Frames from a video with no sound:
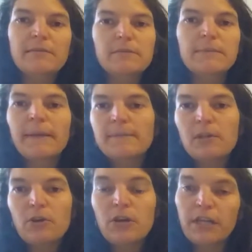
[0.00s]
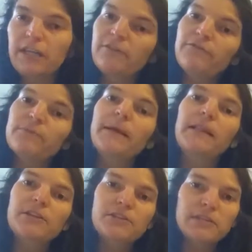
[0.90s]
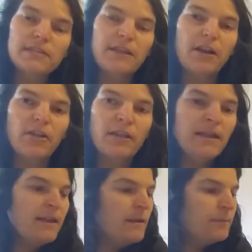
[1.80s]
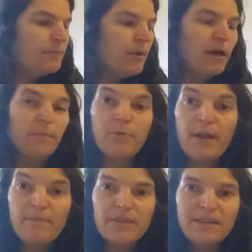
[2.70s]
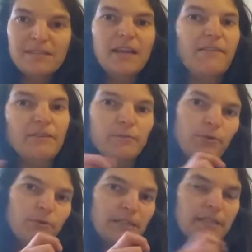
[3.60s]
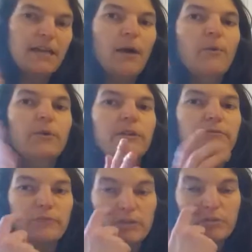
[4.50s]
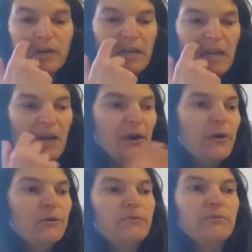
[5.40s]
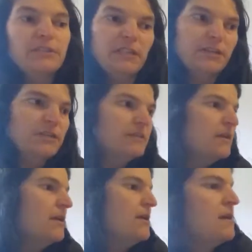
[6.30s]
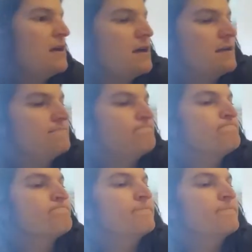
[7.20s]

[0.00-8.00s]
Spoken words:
And sometimes I'll cook enough for my lunches, and then I'll prep this and have it rolled in a towel in the fridge ready to go for dinners. I